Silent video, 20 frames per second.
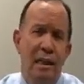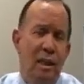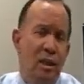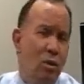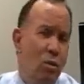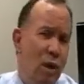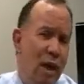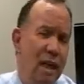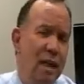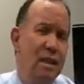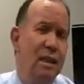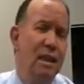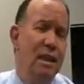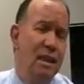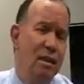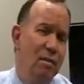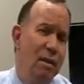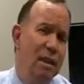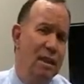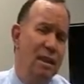So why does
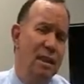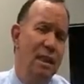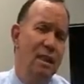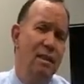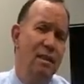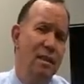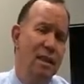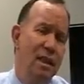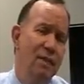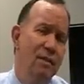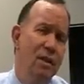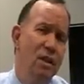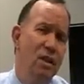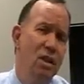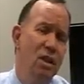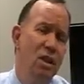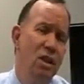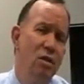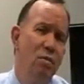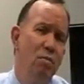it, you might say, even
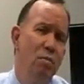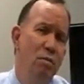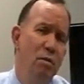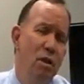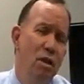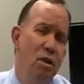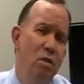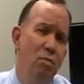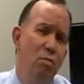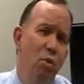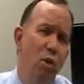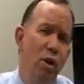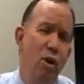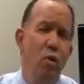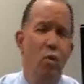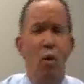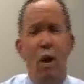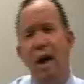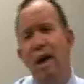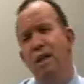this is
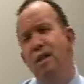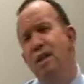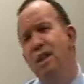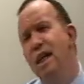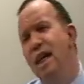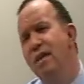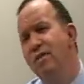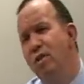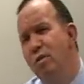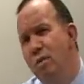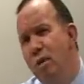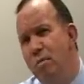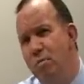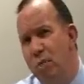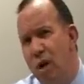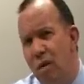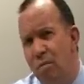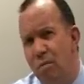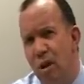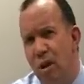important, why does it have to be
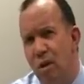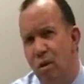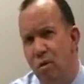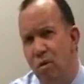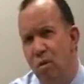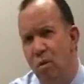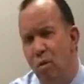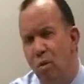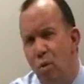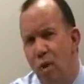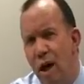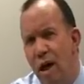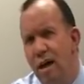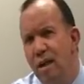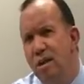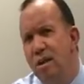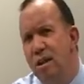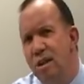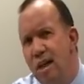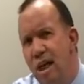public? Why
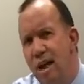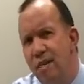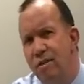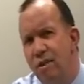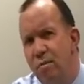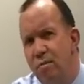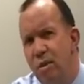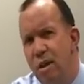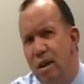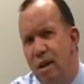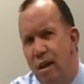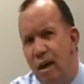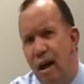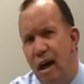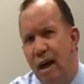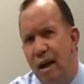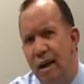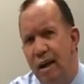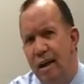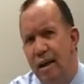does this have to be
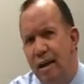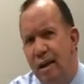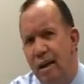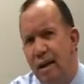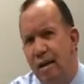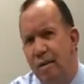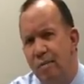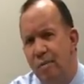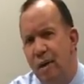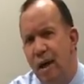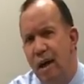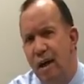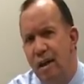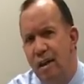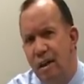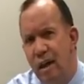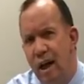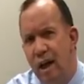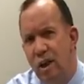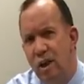on a
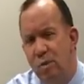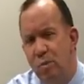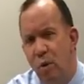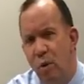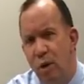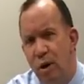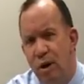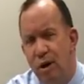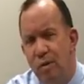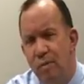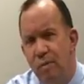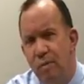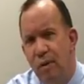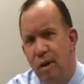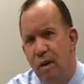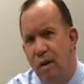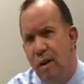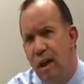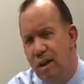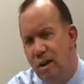dashboard?
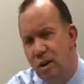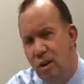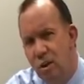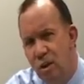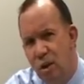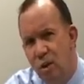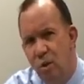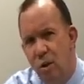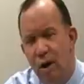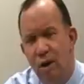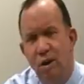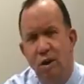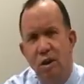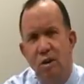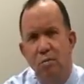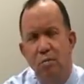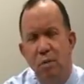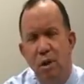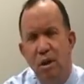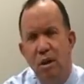Well, that's a good
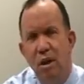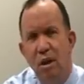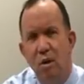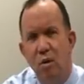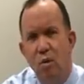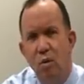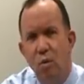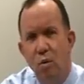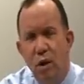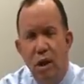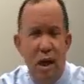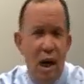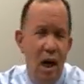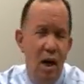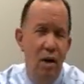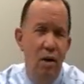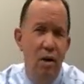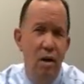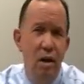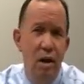question. But, we
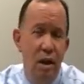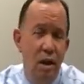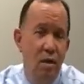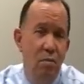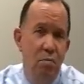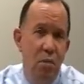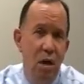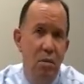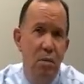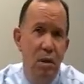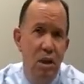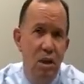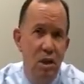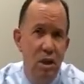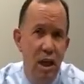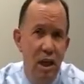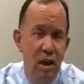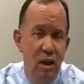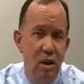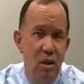are in the public
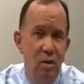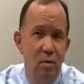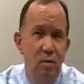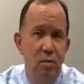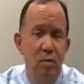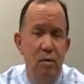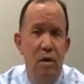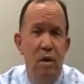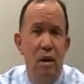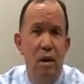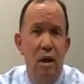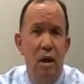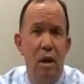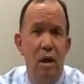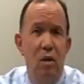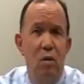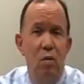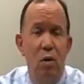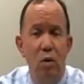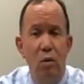sector.
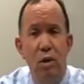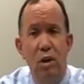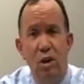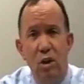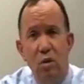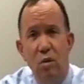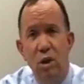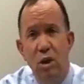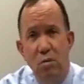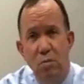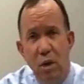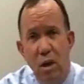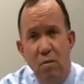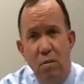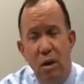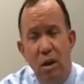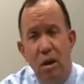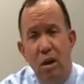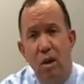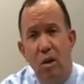What we do is
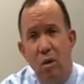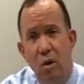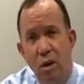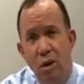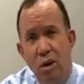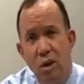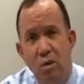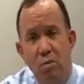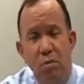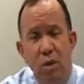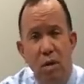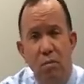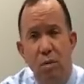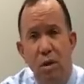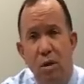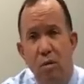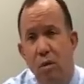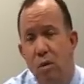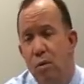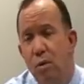public. Courts are
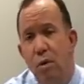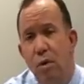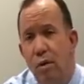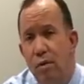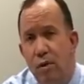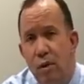public. When we're